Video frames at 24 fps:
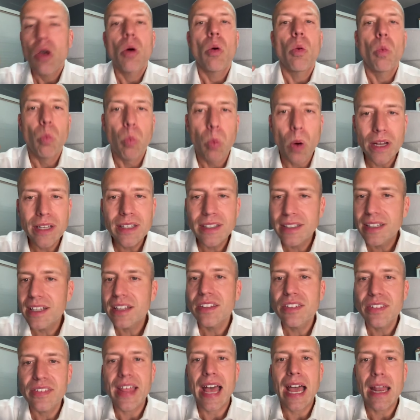What
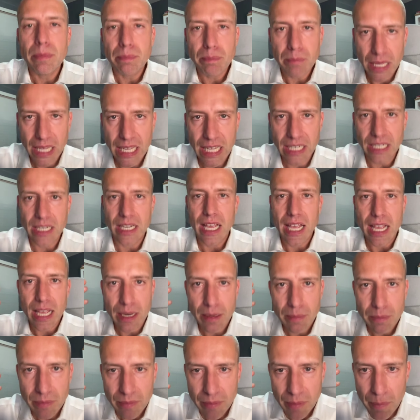does that mean
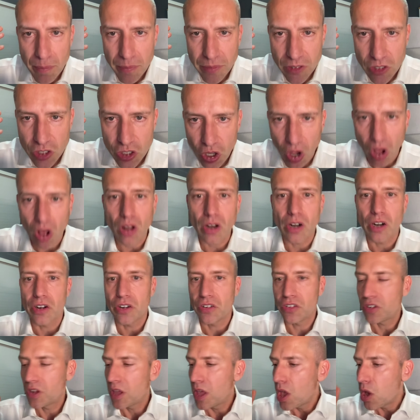in
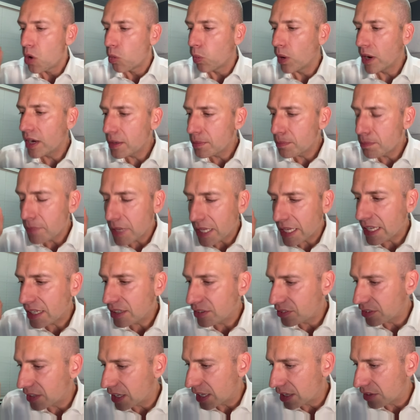dollars? What it
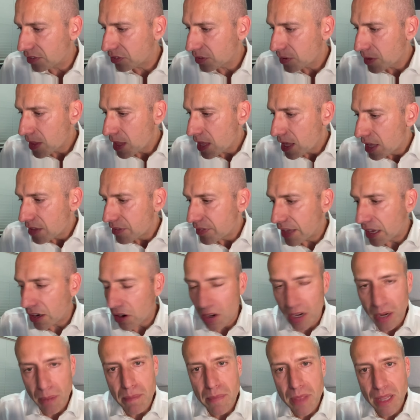means is that
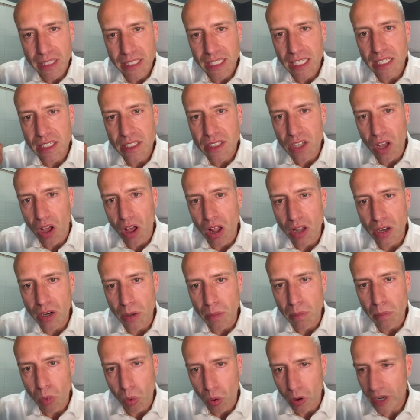on $1 million
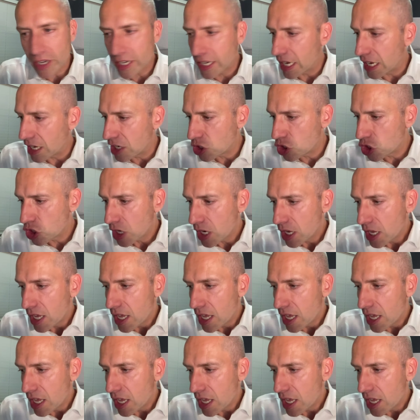mortgage,